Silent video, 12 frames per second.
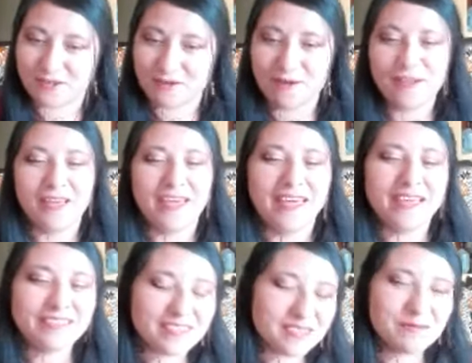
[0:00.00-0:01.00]
So
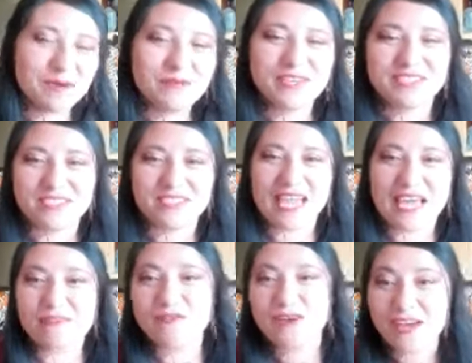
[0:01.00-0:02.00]
in this movie, there's
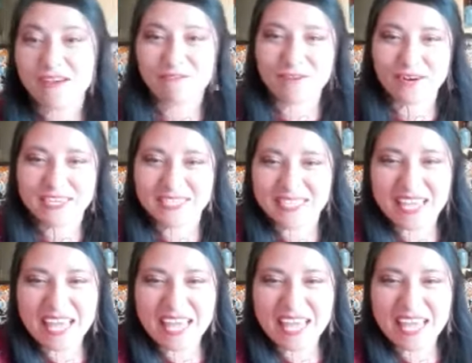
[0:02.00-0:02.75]
like, run, Forrest.